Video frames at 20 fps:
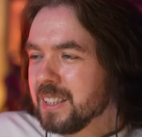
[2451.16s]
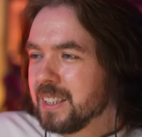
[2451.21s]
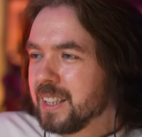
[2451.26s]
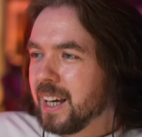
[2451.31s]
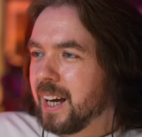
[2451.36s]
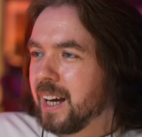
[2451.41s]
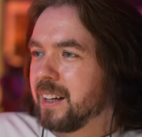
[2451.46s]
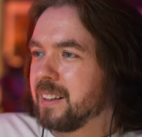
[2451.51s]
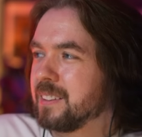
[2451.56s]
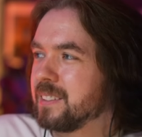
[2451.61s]

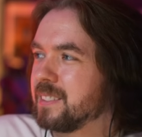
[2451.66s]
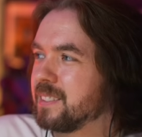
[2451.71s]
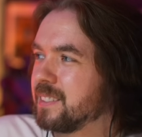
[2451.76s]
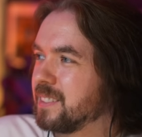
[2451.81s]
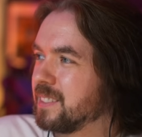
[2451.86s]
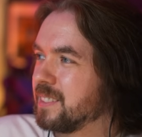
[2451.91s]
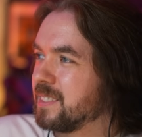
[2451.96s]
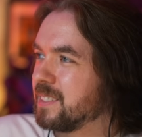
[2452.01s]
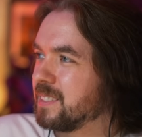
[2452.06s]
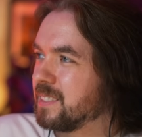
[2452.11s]
Yeah.
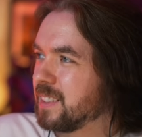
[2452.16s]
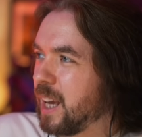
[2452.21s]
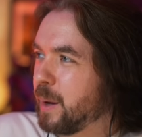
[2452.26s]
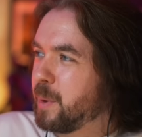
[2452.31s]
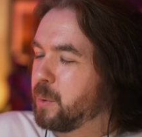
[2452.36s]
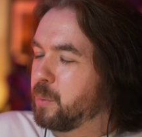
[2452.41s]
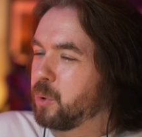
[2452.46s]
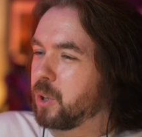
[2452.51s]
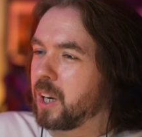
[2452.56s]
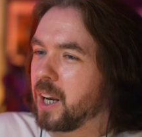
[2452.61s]

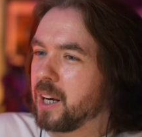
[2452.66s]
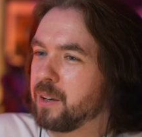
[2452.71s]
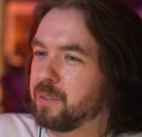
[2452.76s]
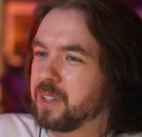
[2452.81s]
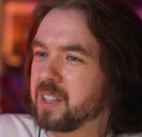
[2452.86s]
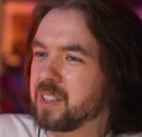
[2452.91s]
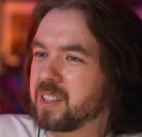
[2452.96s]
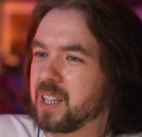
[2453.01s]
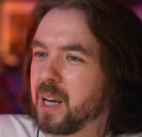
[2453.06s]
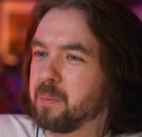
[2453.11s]
I mean, we're kind
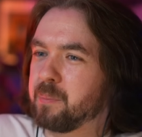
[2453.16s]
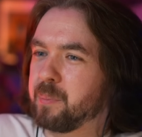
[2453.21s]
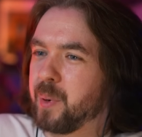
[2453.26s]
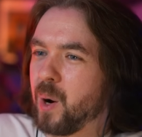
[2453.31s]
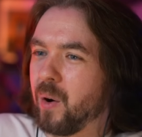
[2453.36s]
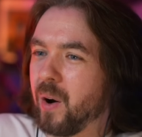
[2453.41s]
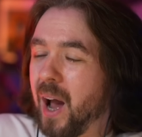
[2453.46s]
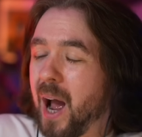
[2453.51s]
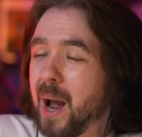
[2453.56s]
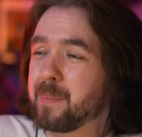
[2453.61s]
of in the same
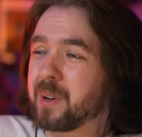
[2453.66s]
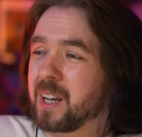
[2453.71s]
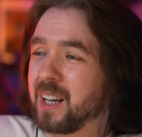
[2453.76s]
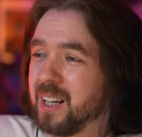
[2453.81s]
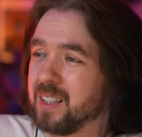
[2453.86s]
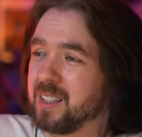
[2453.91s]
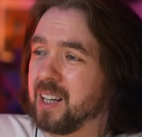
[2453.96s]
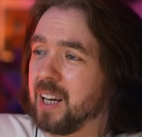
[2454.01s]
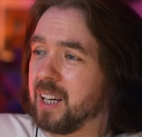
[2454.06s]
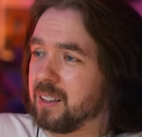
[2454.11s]
boat. I'm
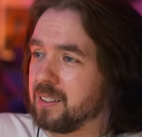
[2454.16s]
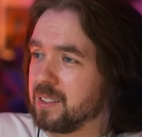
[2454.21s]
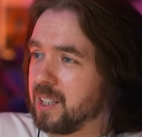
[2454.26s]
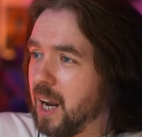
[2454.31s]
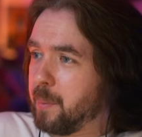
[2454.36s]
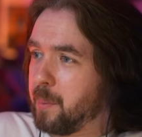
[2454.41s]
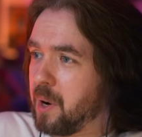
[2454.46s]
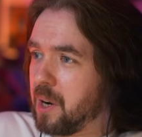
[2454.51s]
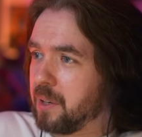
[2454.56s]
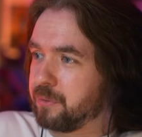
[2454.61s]
kind of taking
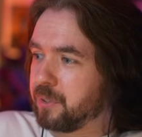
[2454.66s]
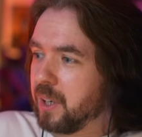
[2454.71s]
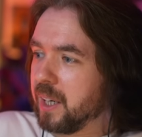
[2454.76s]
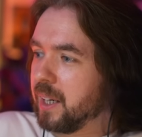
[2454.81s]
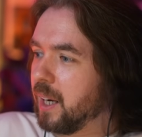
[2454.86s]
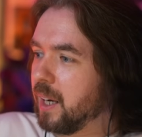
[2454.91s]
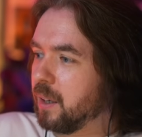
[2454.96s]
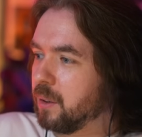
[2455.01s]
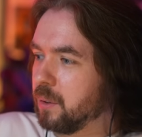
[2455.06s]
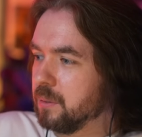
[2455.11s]
time off
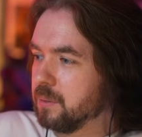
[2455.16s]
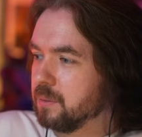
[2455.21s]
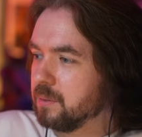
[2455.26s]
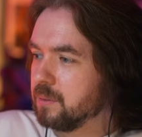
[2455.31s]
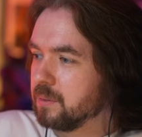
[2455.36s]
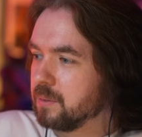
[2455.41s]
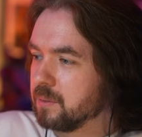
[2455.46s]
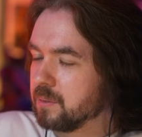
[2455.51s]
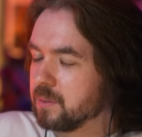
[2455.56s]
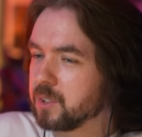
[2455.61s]
right now.
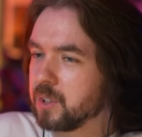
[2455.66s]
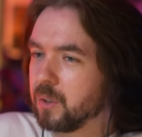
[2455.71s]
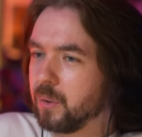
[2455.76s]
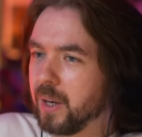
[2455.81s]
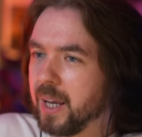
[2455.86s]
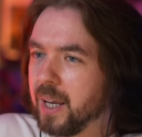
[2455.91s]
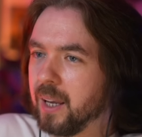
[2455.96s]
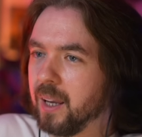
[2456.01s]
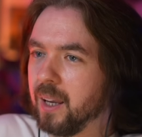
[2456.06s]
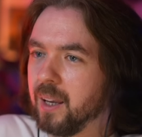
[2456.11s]

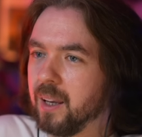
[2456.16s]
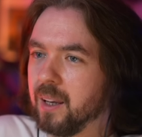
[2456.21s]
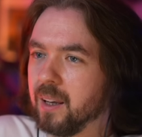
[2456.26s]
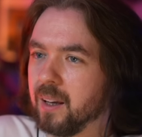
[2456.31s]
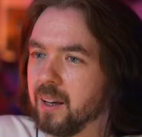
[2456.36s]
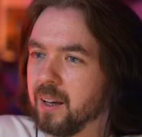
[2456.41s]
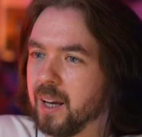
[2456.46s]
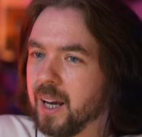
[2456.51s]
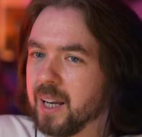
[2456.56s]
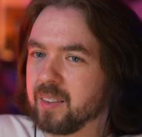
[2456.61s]
So
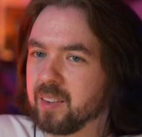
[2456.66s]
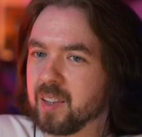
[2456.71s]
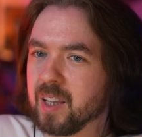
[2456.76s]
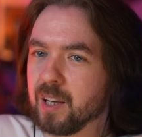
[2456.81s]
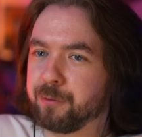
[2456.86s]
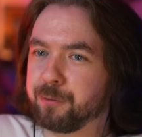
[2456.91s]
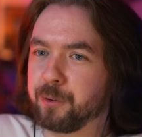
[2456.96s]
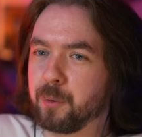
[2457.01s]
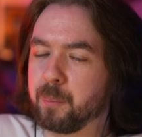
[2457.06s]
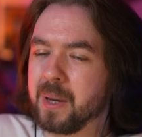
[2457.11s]
I
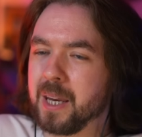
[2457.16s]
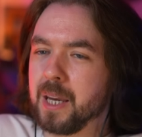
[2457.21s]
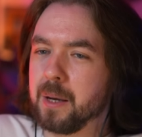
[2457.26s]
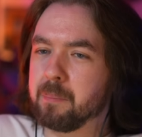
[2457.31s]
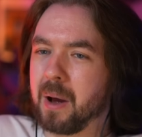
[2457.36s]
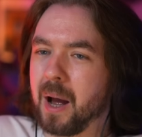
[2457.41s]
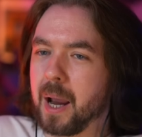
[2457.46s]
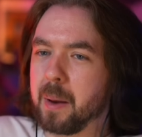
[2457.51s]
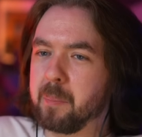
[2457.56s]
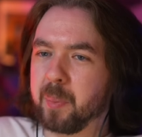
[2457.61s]
think for
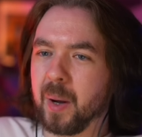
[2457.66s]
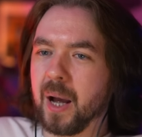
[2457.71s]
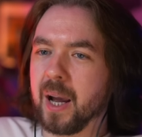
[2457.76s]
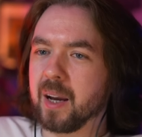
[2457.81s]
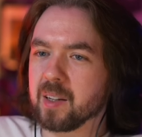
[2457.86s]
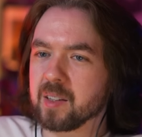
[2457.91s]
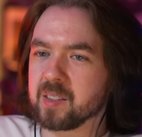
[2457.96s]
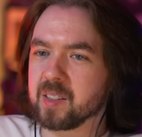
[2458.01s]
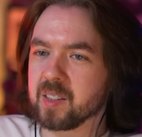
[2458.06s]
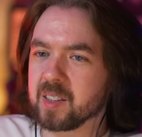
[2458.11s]
me, my
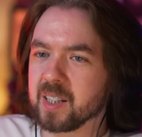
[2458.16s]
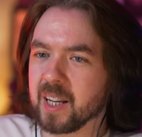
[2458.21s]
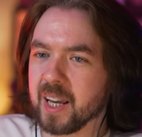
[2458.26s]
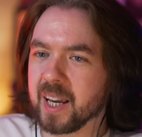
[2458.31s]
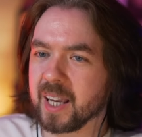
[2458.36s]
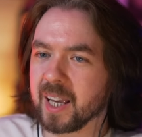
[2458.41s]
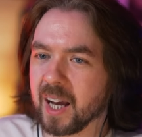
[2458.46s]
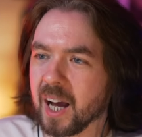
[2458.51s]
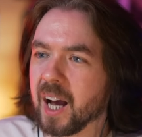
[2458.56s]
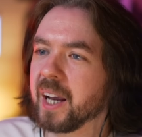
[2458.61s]
bias is
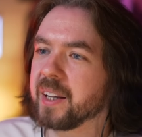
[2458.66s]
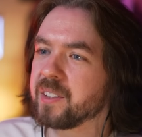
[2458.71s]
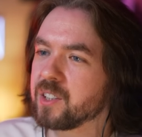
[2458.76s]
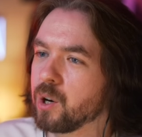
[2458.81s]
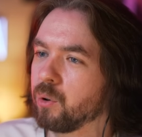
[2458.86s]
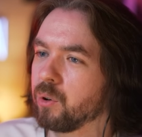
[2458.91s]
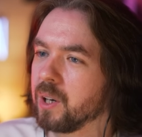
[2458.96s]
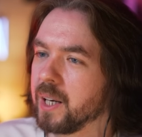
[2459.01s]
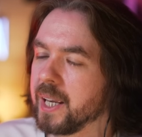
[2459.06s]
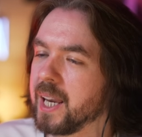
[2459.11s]
like, I
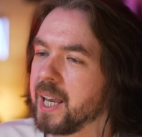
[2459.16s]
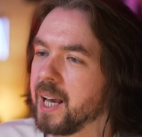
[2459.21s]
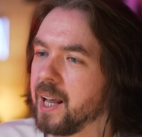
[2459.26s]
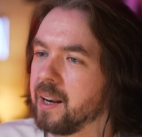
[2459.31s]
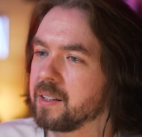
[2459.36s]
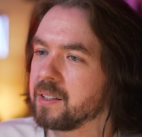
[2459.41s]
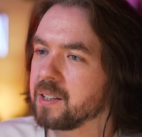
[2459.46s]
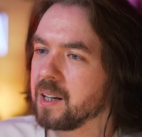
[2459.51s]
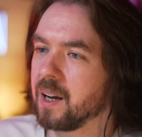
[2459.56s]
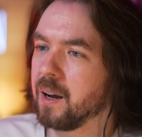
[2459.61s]
totally
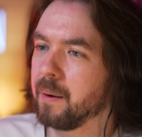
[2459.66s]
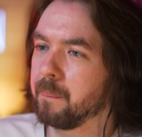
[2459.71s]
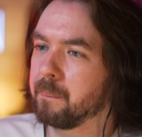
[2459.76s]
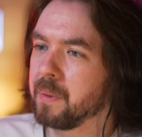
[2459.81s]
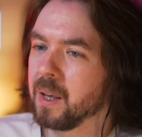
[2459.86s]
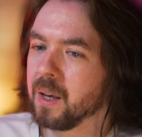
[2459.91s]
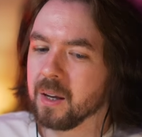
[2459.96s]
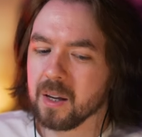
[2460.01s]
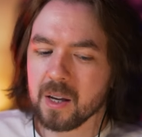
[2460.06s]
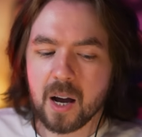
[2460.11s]
get it,
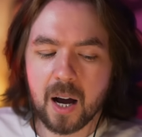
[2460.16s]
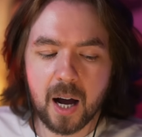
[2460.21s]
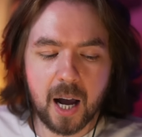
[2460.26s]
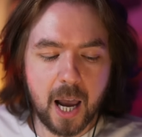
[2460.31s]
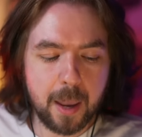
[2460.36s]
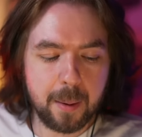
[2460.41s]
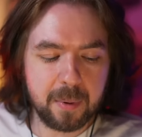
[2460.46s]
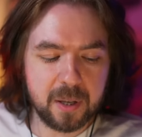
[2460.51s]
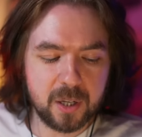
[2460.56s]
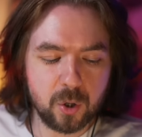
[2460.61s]
Tom.
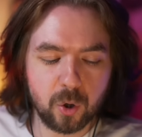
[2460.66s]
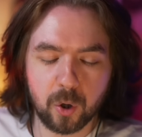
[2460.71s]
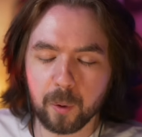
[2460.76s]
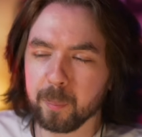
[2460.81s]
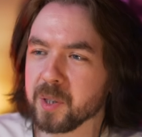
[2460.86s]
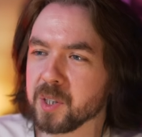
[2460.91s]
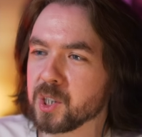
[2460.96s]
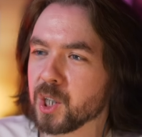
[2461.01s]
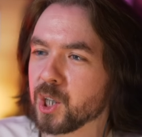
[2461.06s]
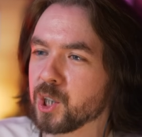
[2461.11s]
I'm in
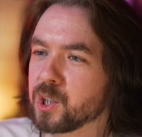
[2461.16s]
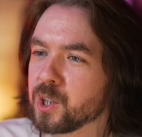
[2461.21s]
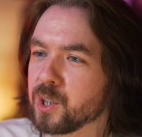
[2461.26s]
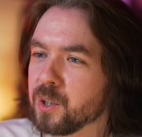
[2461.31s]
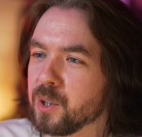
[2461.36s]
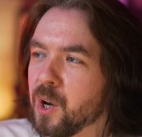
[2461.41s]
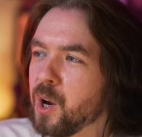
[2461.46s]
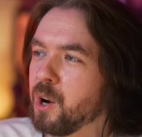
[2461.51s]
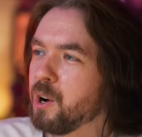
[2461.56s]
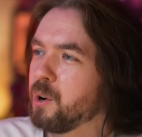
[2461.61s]
your
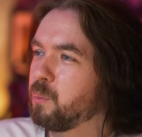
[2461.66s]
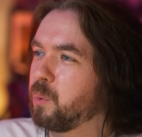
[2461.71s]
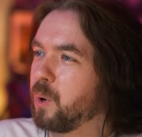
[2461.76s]
position.